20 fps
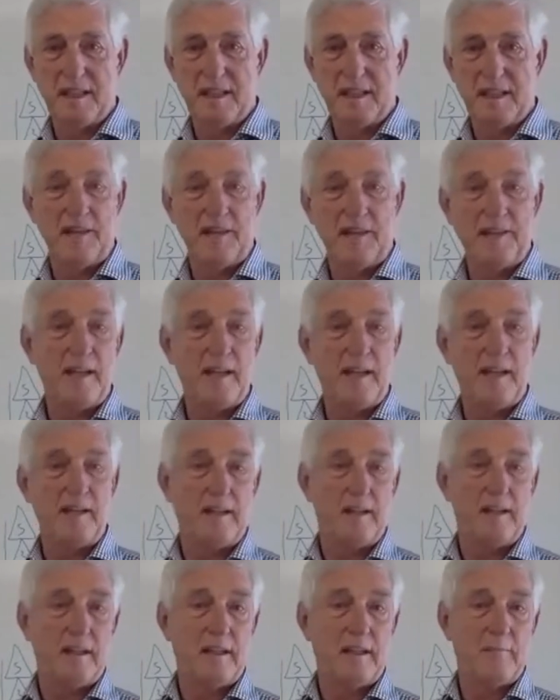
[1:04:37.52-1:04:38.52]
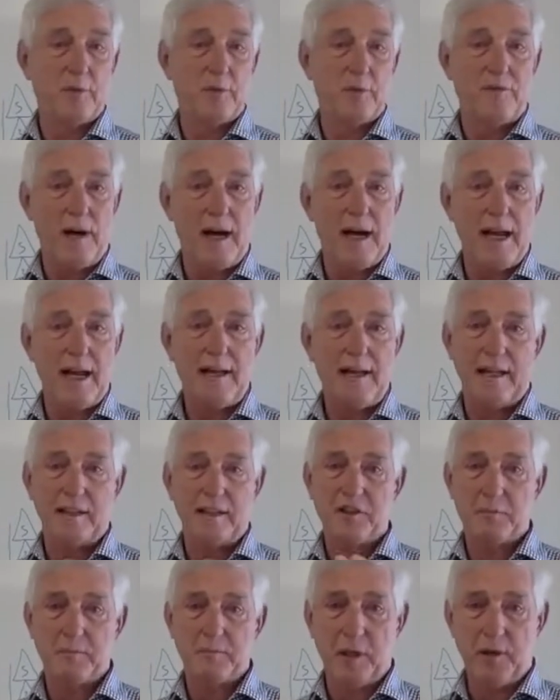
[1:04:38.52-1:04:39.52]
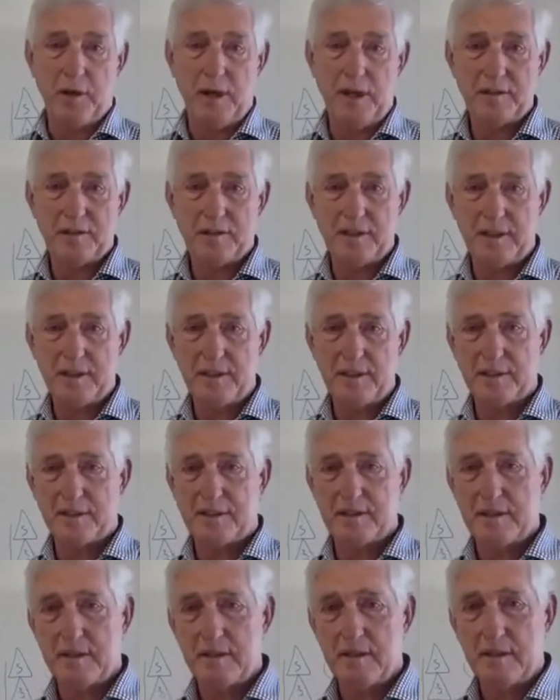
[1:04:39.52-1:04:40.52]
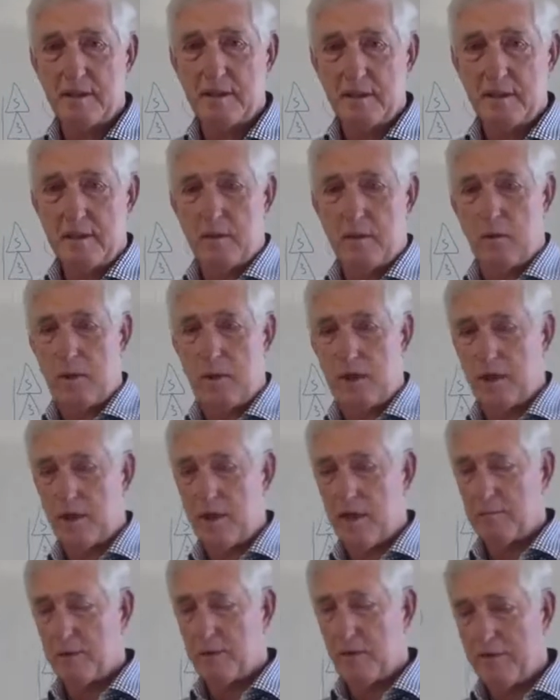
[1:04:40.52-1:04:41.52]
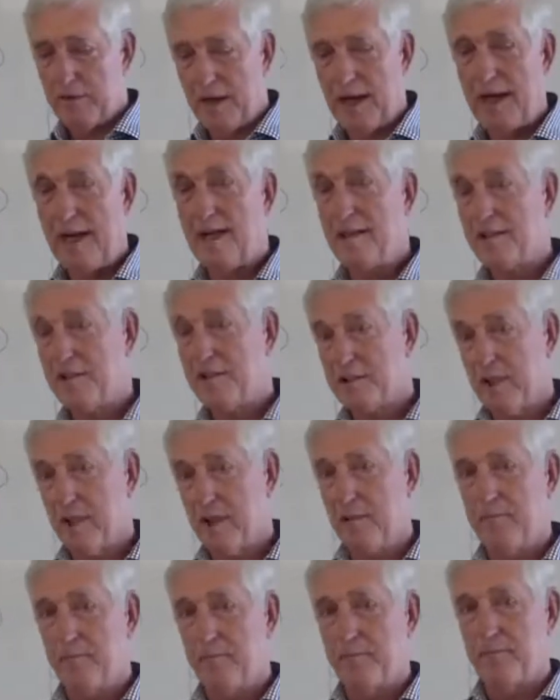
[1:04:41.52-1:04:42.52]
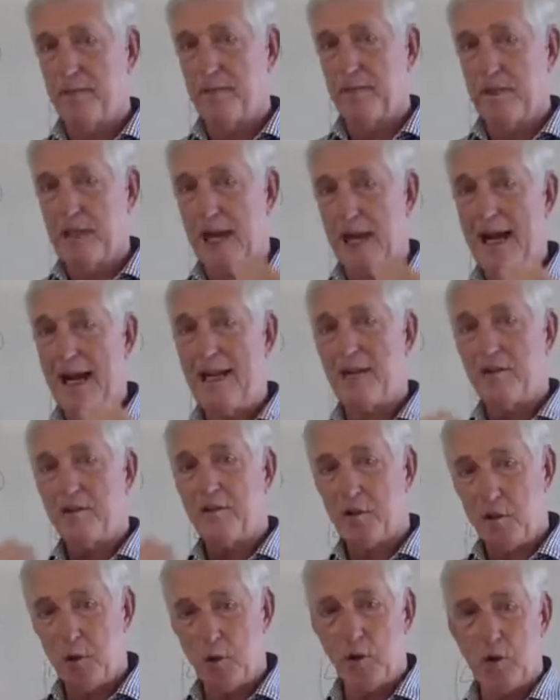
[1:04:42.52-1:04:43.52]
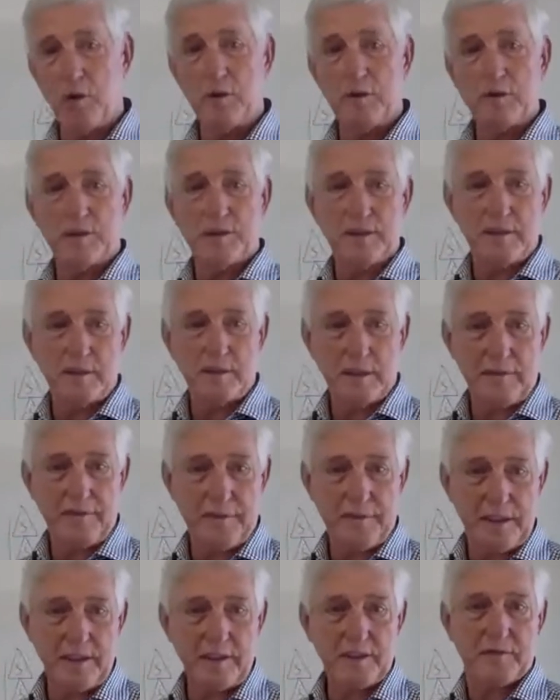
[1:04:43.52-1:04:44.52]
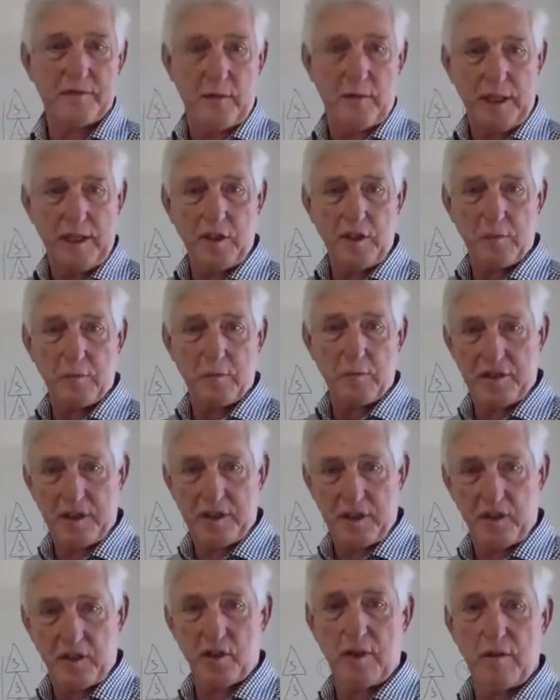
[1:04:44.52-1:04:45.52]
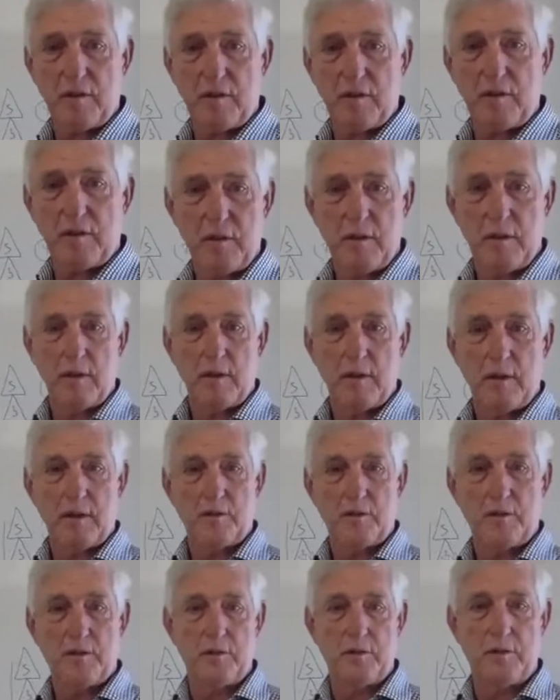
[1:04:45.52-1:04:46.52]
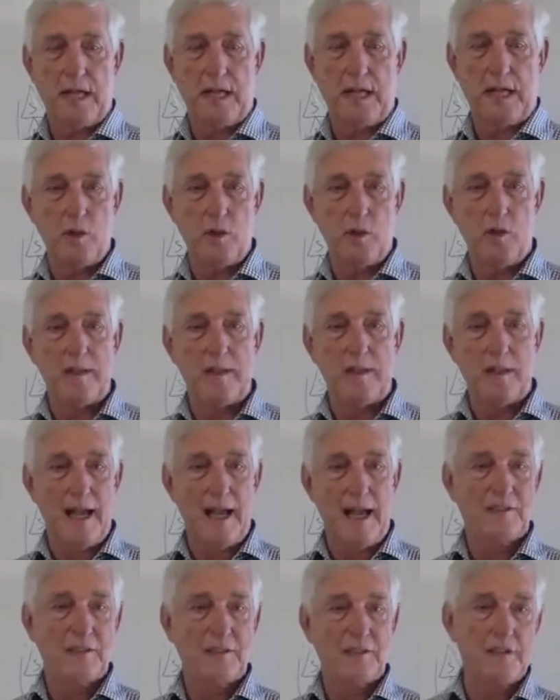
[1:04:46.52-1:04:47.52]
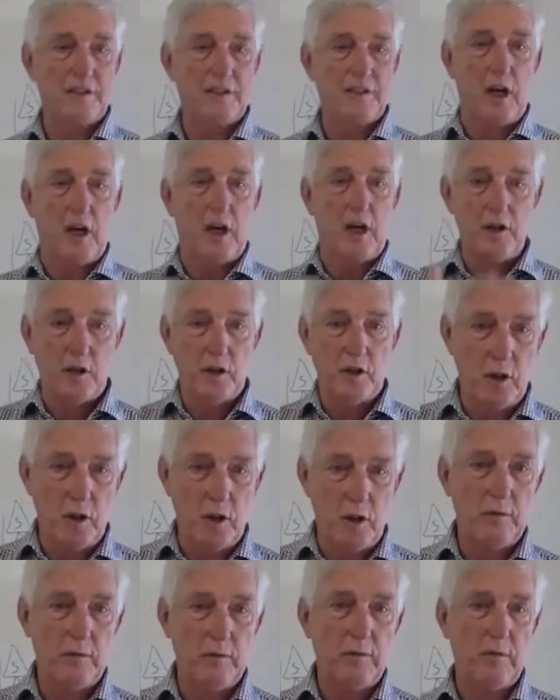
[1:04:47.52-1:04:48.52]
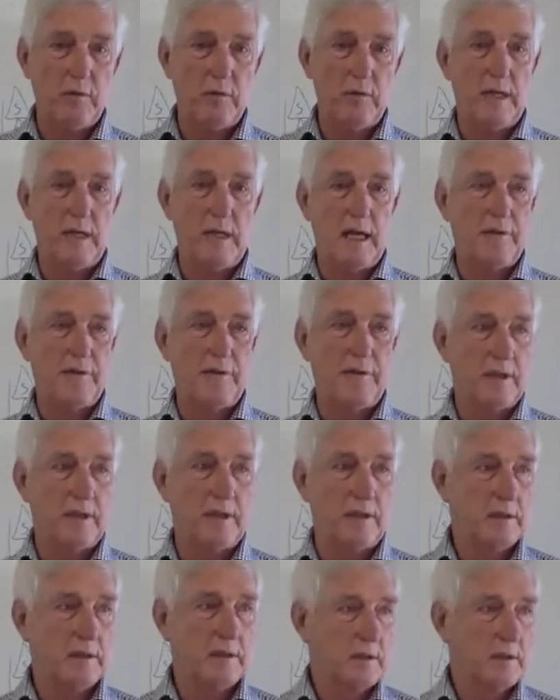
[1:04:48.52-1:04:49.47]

and then provide experiences We're going to provide some guided tours of this for each position that you can access on your own. You can have a